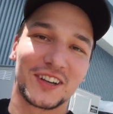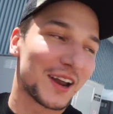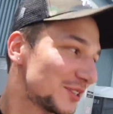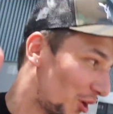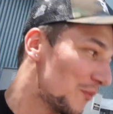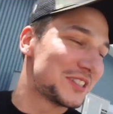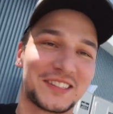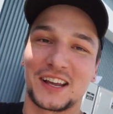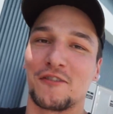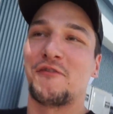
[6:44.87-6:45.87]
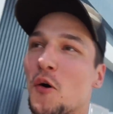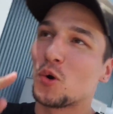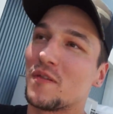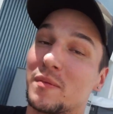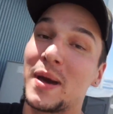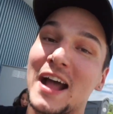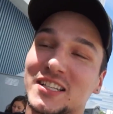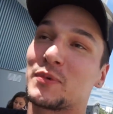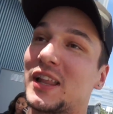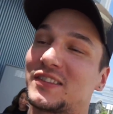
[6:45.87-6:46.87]
got his homies to take a photo of the
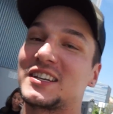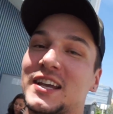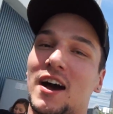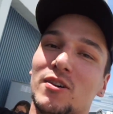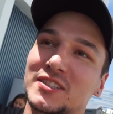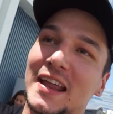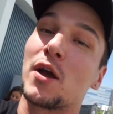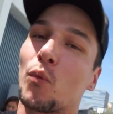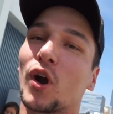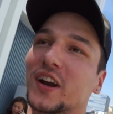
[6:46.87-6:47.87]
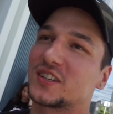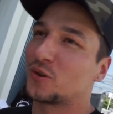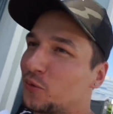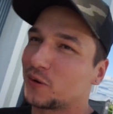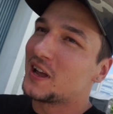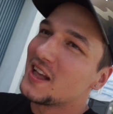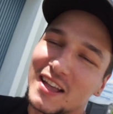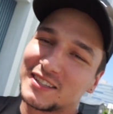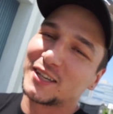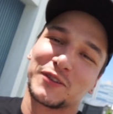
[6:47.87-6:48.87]
badge that we left at his house, and it worked. So
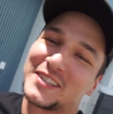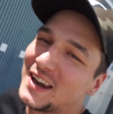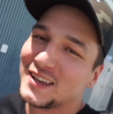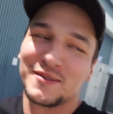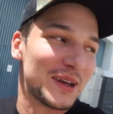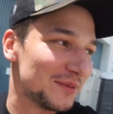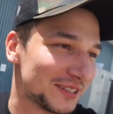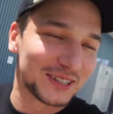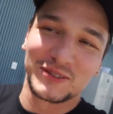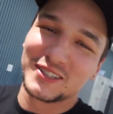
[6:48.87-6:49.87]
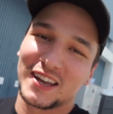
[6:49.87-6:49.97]
six was getting in, baby. Six was